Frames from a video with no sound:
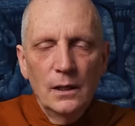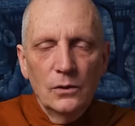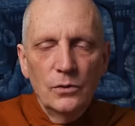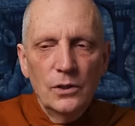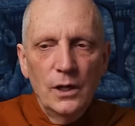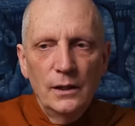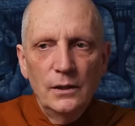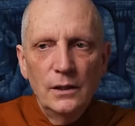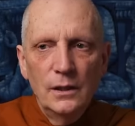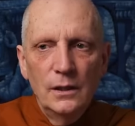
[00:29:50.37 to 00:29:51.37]
in
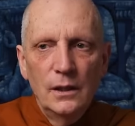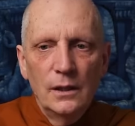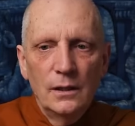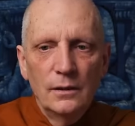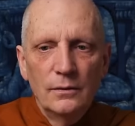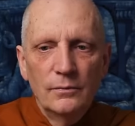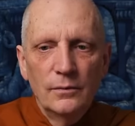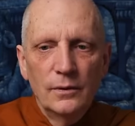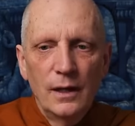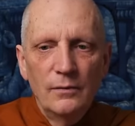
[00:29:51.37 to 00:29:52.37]
Christianity, uh,
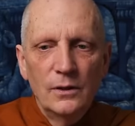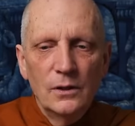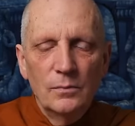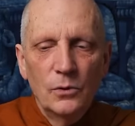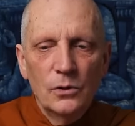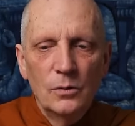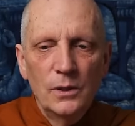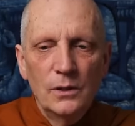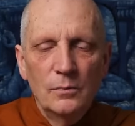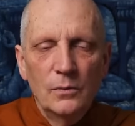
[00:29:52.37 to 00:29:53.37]
heaven is supposed to
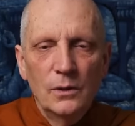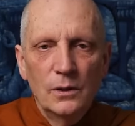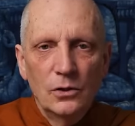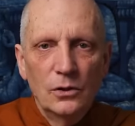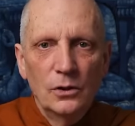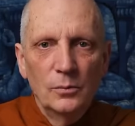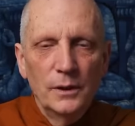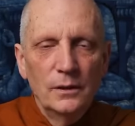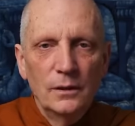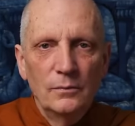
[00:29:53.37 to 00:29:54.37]
be some eternal,
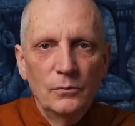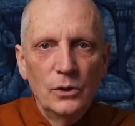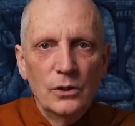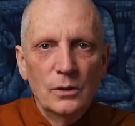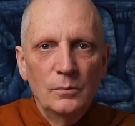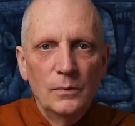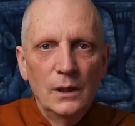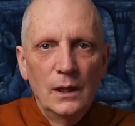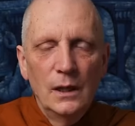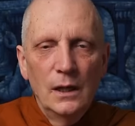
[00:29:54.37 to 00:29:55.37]
but in Buddhism,
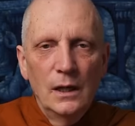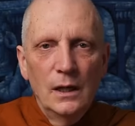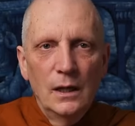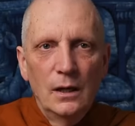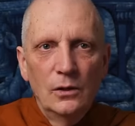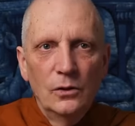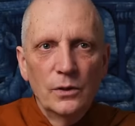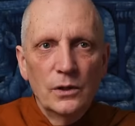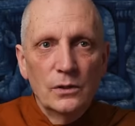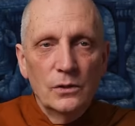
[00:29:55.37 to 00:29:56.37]
although
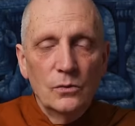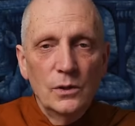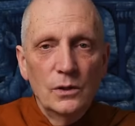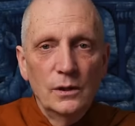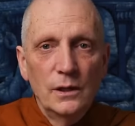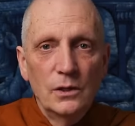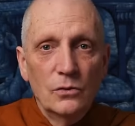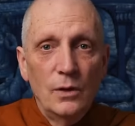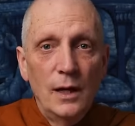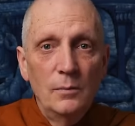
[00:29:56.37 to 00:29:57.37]
it's exquisitely
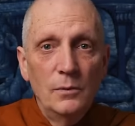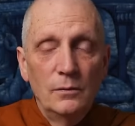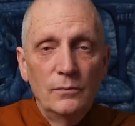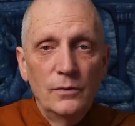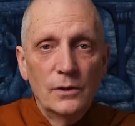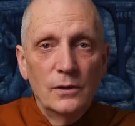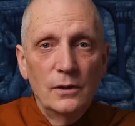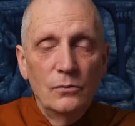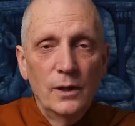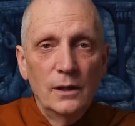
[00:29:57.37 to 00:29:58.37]
described and
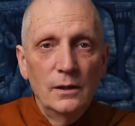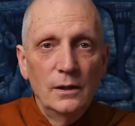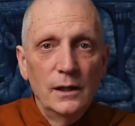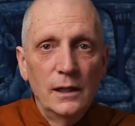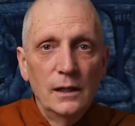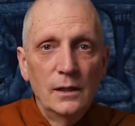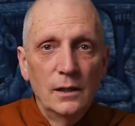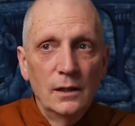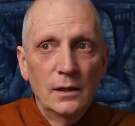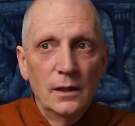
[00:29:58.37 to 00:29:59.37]
visited regularly,
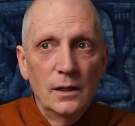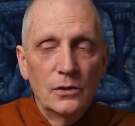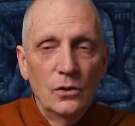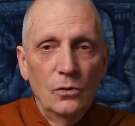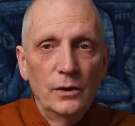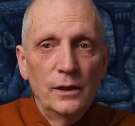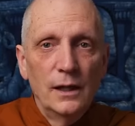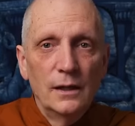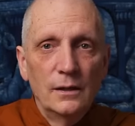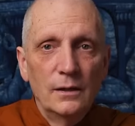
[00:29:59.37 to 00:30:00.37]
it is known
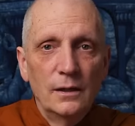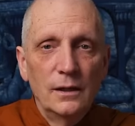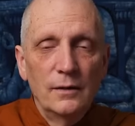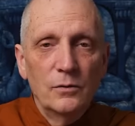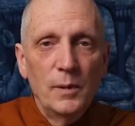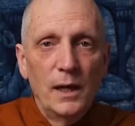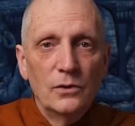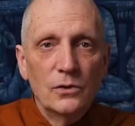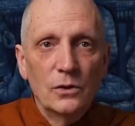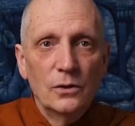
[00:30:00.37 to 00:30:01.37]
that it, the
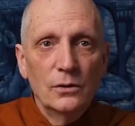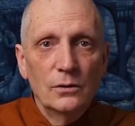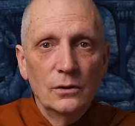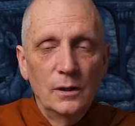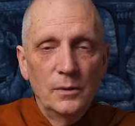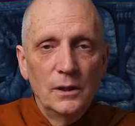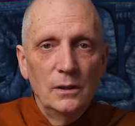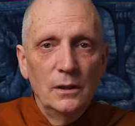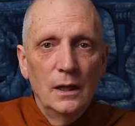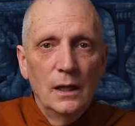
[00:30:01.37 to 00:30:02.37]
lifespans are
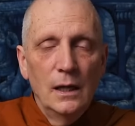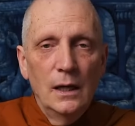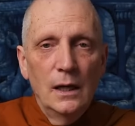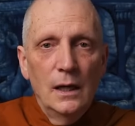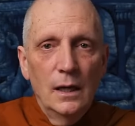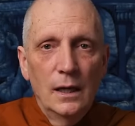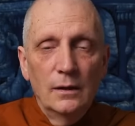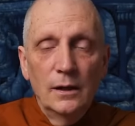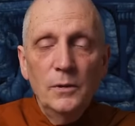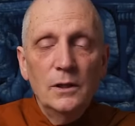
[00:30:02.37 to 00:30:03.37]
limited, uh,
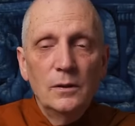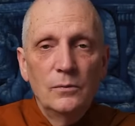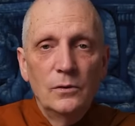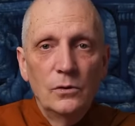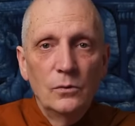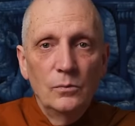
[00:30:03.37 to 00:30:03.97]
limited to